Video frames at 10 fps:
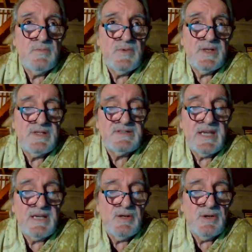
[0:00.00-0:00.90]
the
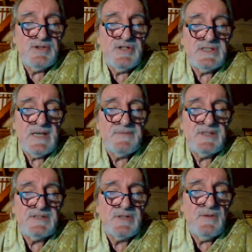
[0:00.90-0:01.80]
psychologists have
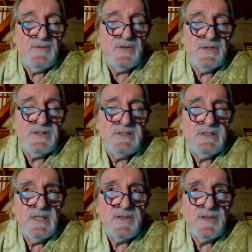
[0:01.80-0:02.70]
discovered
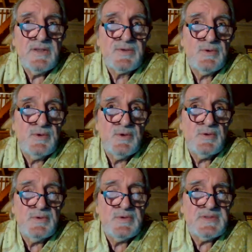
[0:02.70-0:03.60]

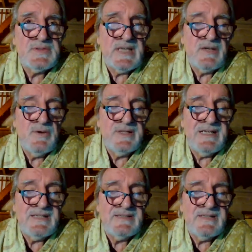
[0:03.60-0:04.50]
through
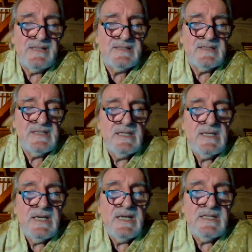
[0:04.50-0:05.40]
psychoanalysis.
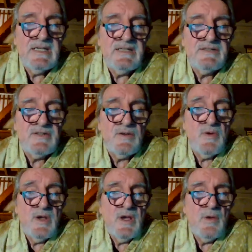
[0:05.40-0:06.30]
It is a
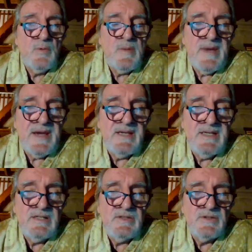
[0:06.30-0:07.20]
reminding, you
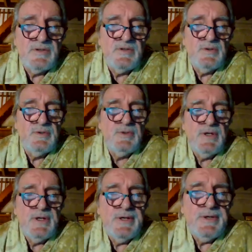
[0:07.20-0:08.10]
know,
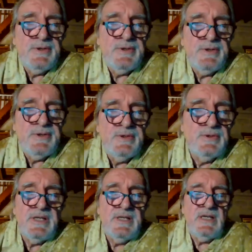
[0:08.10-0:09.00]

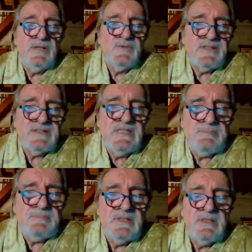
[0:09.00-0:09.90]
it was
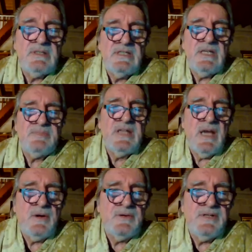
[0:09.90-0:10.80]
deep
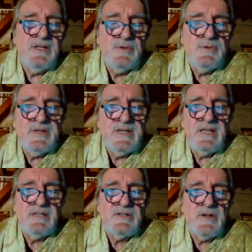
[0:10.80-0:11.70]
down in you, and
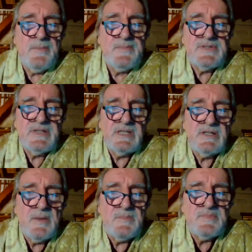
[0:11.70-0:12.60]
it comes
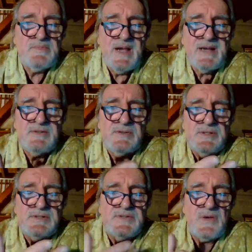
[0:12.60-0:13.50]
back to the
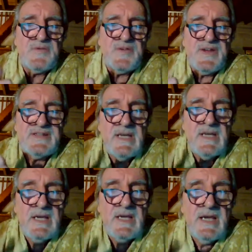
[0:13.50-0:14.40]
surface,
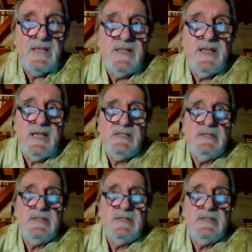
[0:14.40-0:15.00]
and then